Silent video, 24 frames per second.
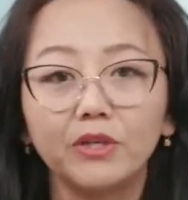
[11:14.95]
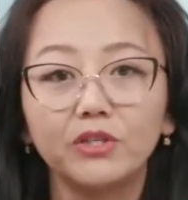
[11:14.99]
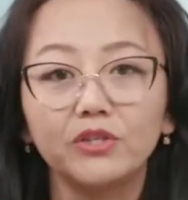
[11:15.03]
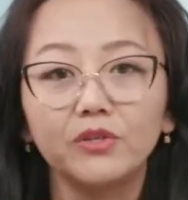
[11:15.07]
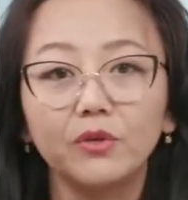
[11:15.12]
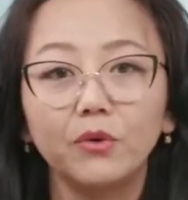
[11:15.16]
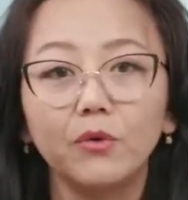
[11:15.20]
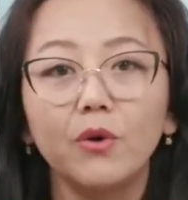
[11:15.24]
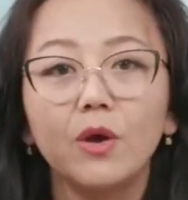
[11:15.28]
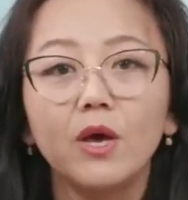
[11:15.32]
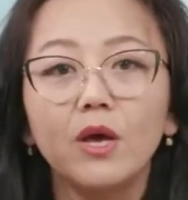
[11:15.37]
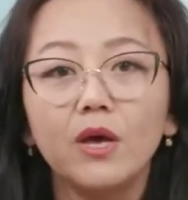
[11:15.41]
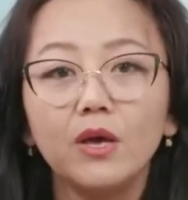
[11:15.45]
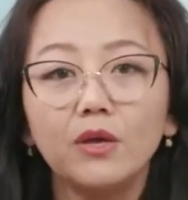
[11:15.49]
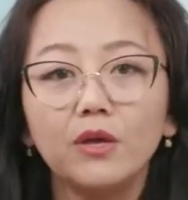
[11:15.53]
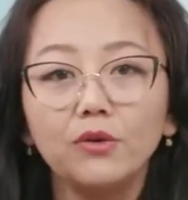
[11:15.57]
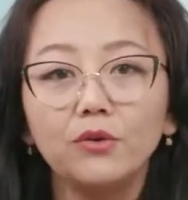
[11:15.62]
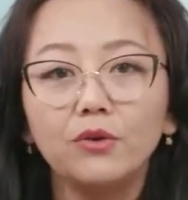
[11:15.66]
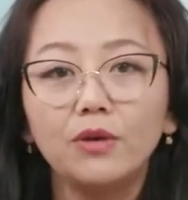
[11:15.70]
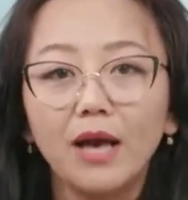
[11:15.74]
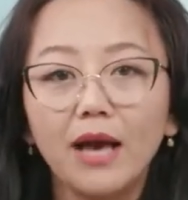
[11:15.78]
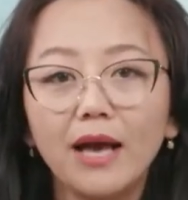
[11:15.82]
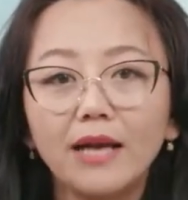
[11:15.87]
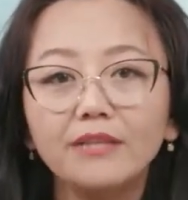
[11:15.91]
So you
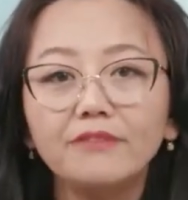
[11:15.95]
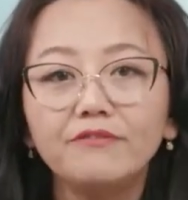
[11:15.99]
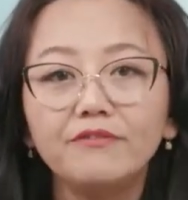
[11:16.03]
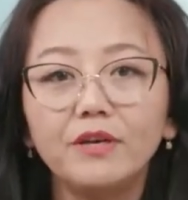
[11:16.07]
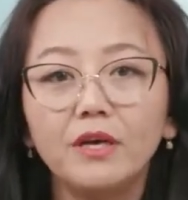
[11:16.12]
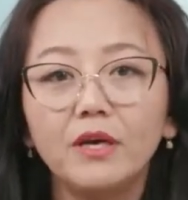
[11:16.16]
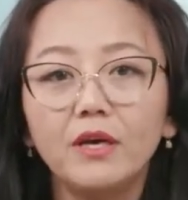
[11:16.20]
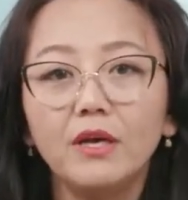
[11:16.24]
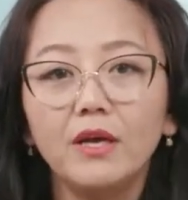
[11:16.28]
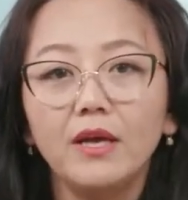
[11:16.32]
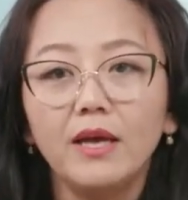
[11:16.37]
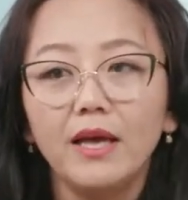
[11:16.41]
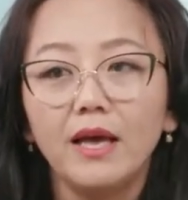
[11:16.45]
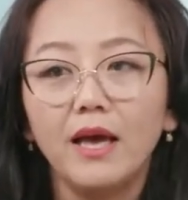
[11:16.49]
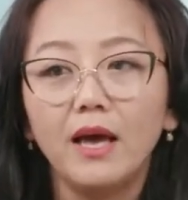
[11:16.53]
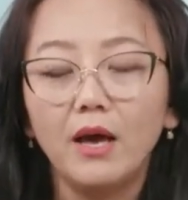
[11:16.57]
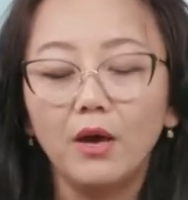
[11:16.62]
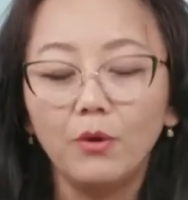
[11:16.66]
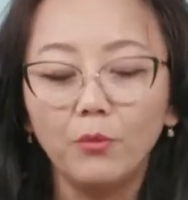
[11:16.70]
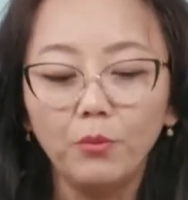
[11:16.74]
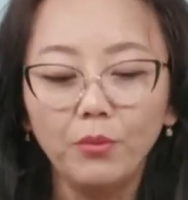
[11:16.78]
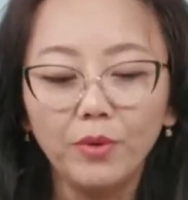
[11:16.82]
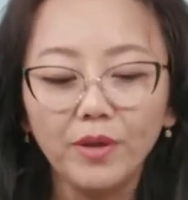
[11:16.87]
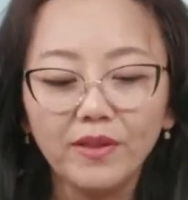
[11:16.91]
kind
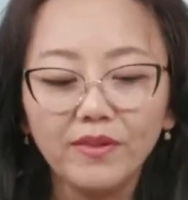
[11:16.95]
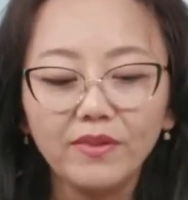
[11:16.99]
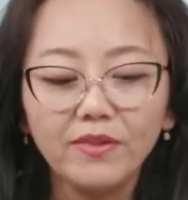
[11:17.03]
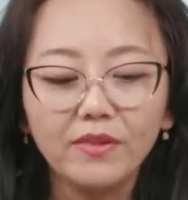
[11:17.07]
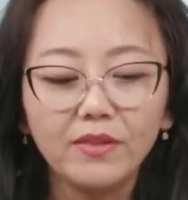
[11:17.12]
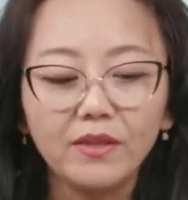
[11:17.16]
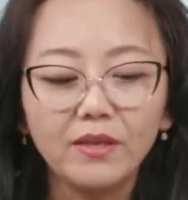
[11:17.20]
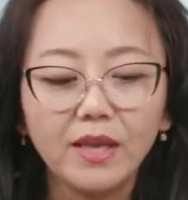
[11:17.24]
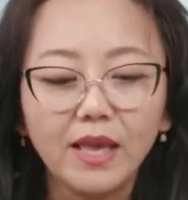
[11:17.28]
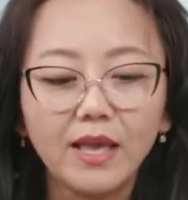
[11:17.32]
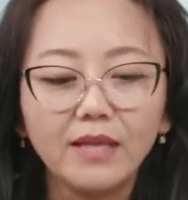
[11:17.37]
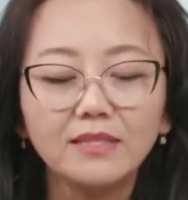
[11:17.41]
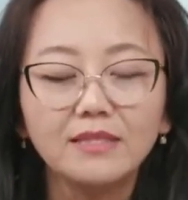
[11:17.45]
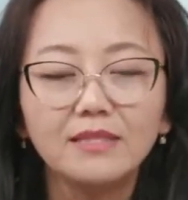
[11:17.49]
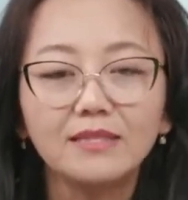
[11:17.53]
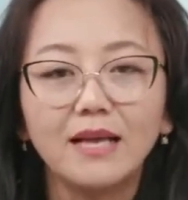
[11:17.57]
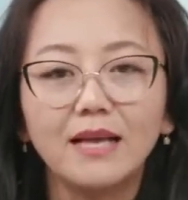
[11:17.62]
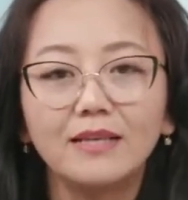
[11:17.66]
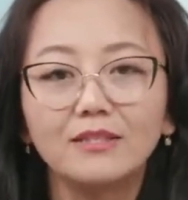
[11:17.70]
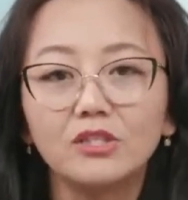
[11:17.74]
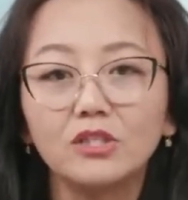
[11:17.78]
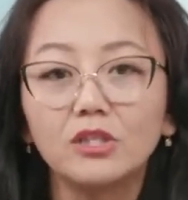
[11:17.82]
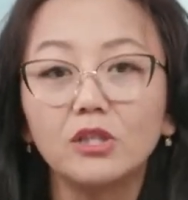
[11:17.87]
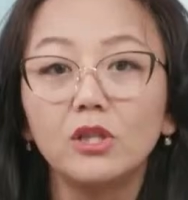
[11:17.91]
of, with the
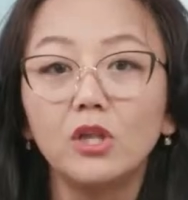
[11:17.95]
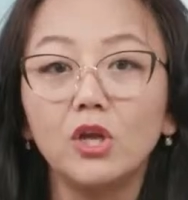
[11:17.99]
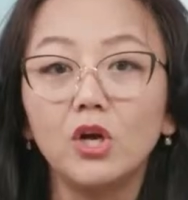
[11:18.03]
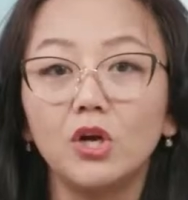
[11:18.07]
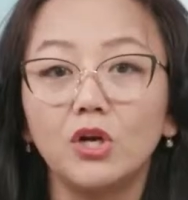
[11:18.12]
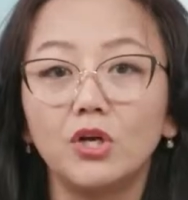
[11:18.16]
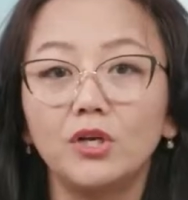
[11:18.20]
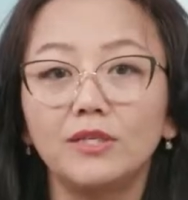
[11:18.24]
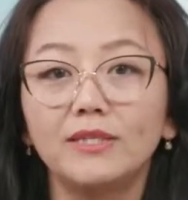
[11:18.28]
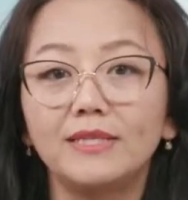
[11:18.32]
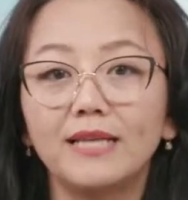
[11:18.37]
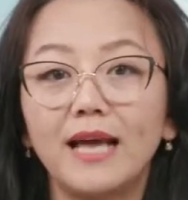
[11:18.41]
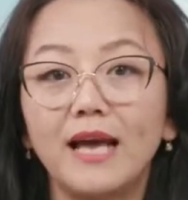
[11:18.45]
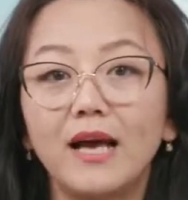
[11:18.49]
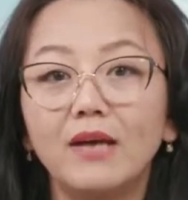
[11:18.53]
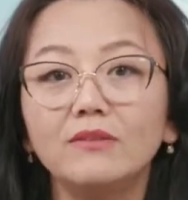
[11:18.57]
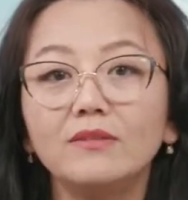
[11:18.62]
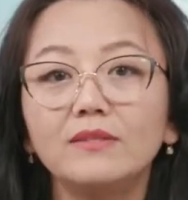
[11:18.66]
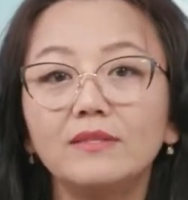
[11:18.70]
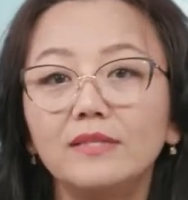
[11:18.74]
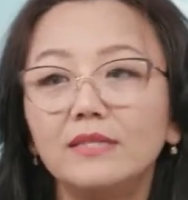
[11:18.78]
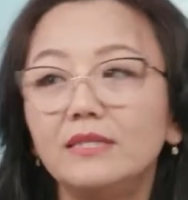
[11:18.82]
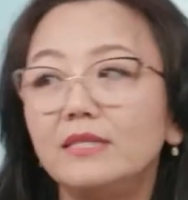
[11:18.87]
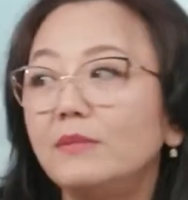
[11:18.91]
insights learned, how the
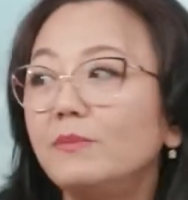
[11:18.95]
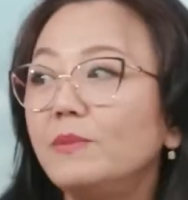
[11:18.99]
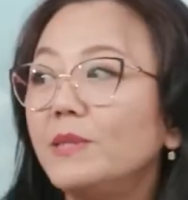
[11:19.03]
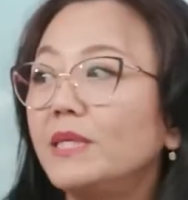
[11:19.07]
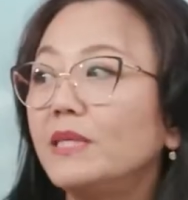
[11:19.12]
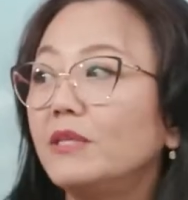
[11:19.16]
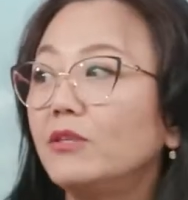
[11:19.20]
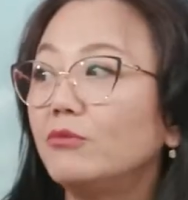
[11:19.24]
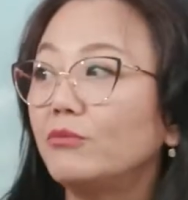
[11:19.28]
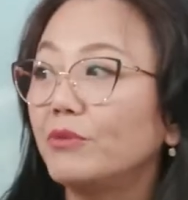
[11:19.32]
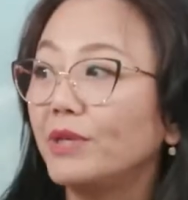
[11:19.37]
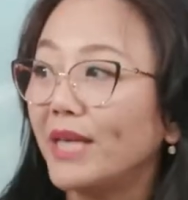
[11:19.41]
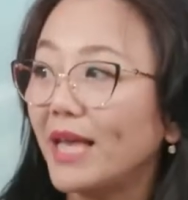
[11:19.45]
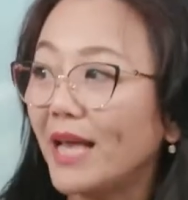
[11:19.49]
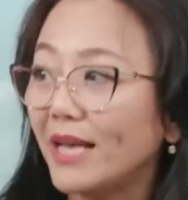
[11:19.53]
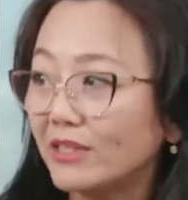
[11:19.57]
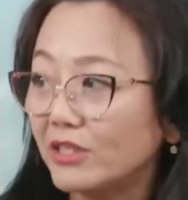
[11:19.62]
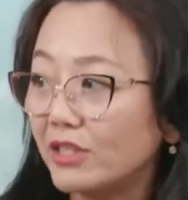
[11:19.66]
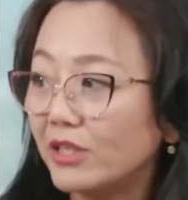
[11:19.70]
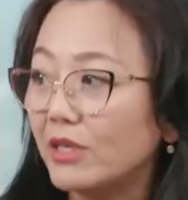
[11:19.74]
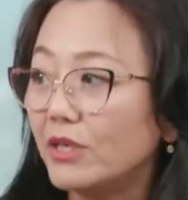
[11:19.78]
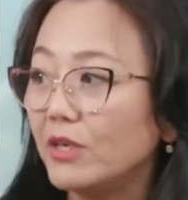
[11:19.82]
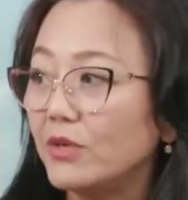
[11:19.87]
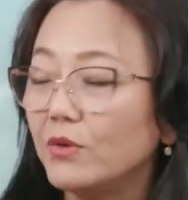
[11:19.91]
CCP going to react
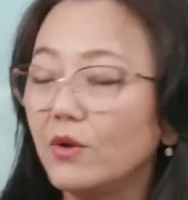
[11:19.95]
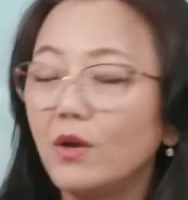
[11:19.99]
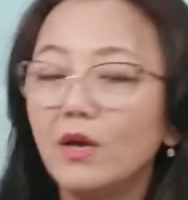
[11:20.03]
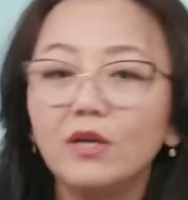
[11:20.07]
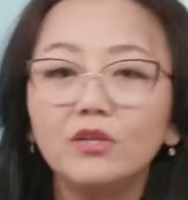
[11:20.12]
to you.